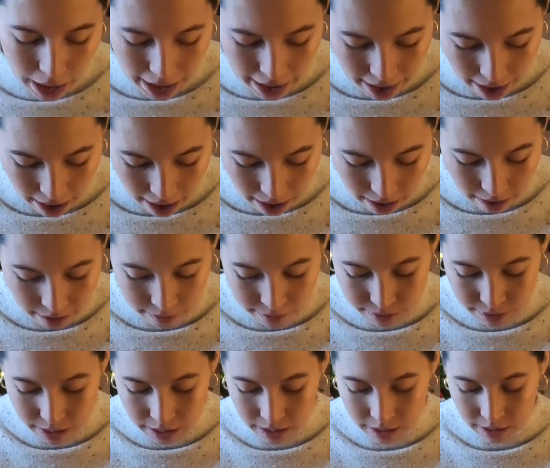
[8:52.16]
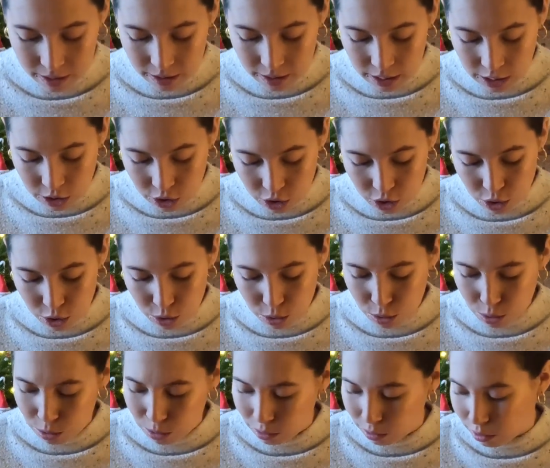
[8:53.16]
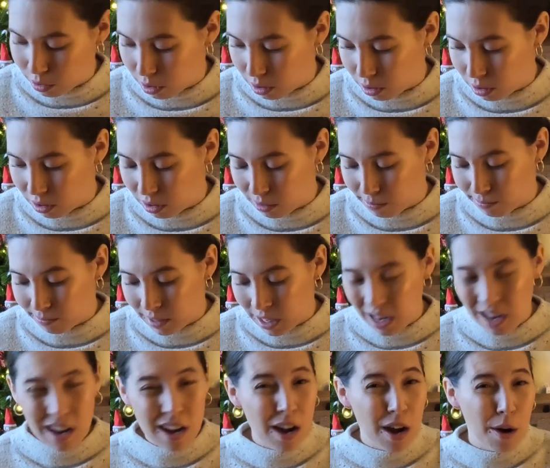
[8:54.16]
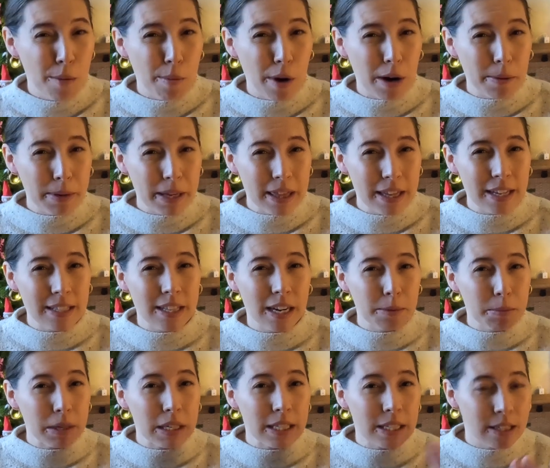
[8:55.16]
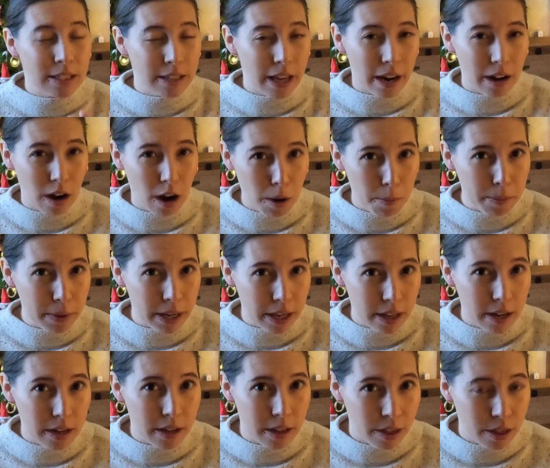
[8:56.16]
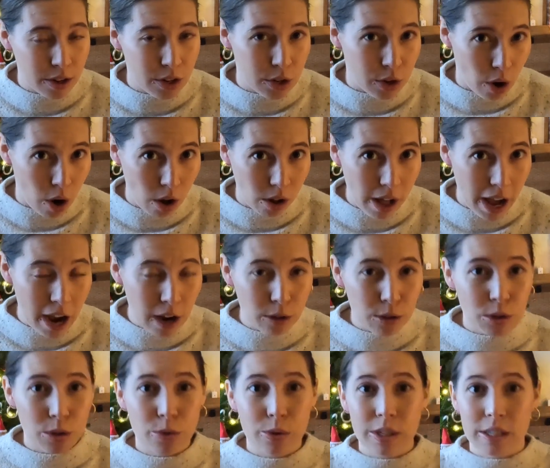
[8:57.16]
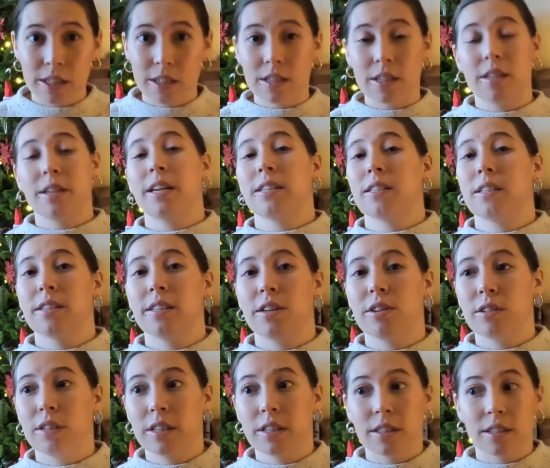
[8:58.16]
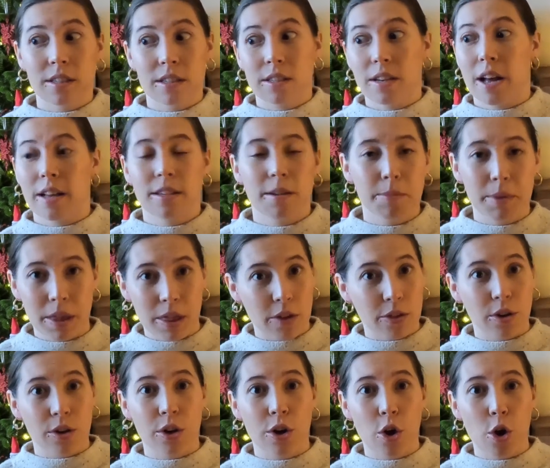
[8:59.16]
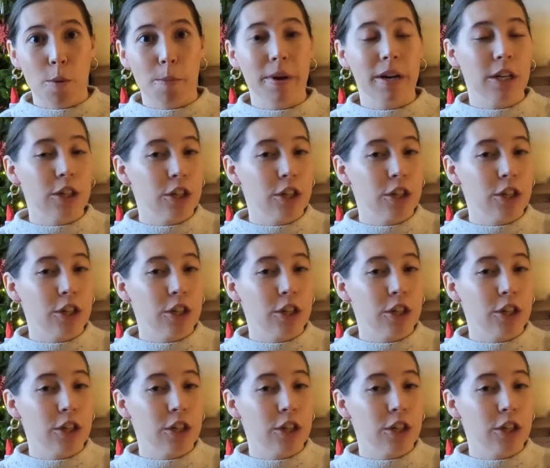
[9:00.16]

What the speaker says: have these 2 little Barbie things that I'm gonna set up in the dollhouse. So this is not something that they're gonna open.